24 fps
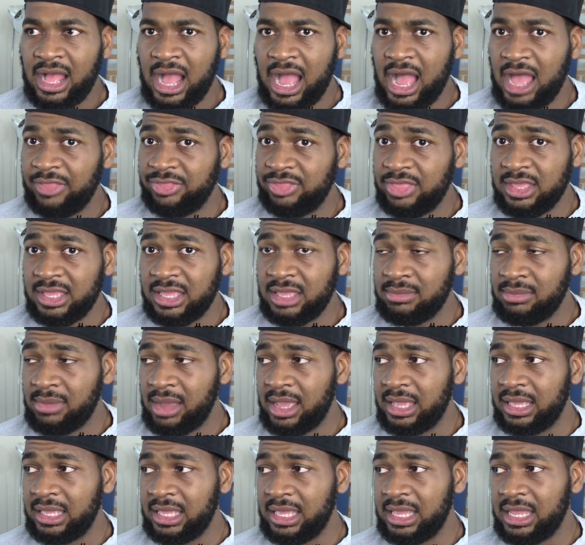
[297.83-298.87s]
I think it
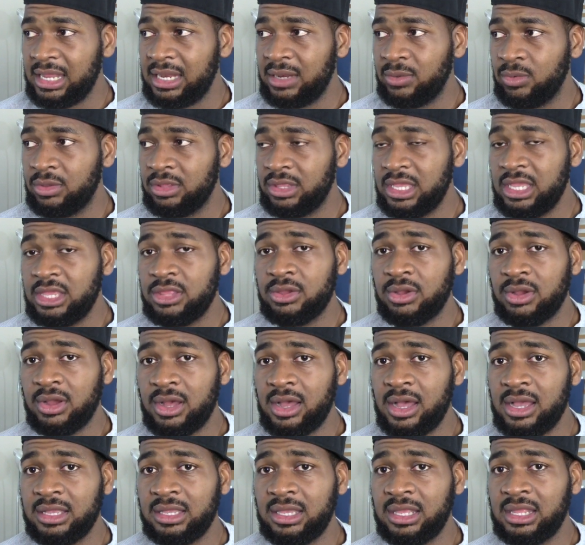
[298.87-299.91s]
might end with either
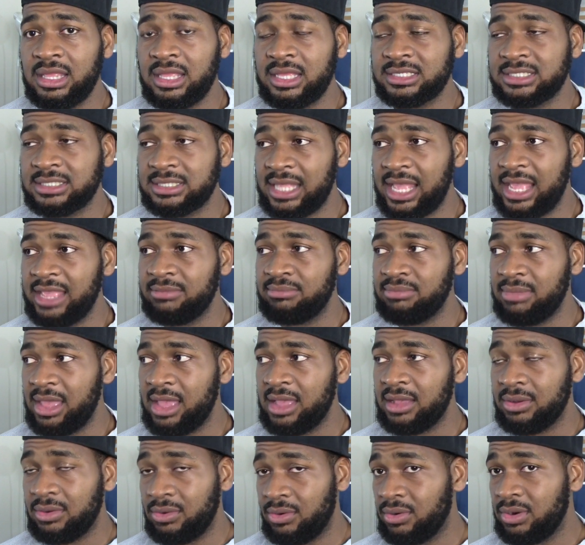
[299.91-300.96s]
Huck getting his life
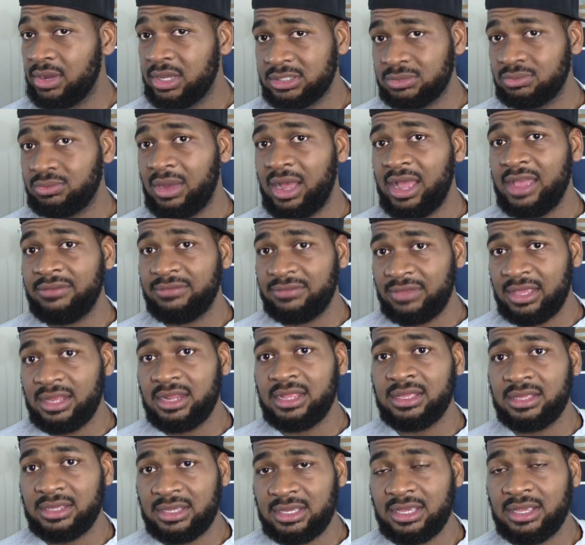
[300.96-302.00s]
back or his wife
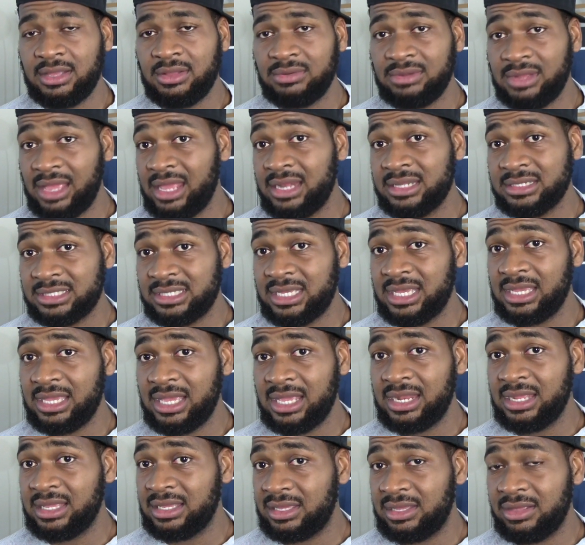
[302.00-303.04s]
getting killed and his kid
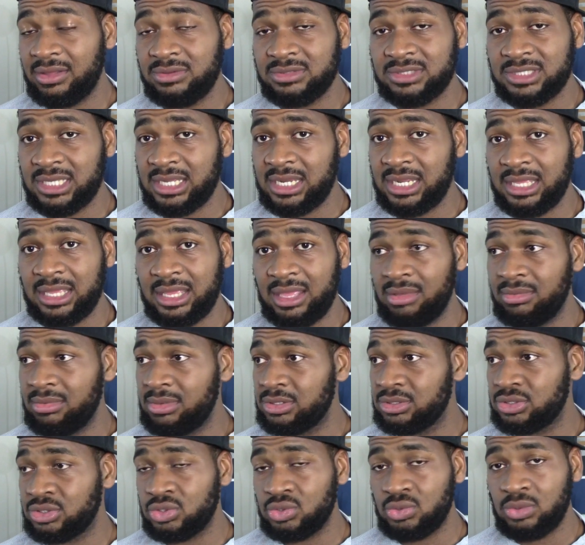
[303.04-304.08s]
getting killed, sending him
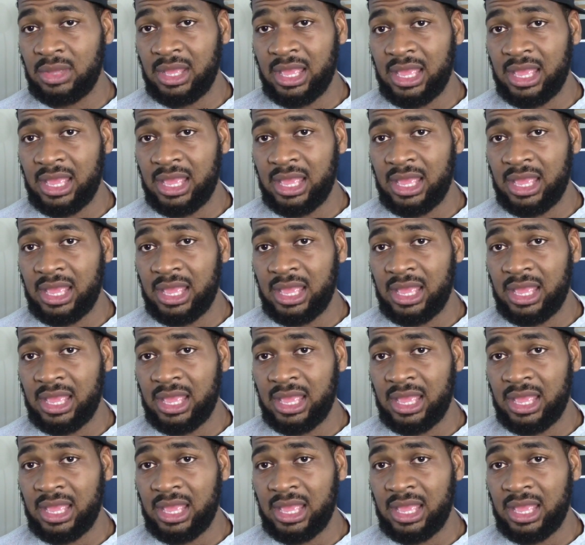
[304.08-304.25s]
into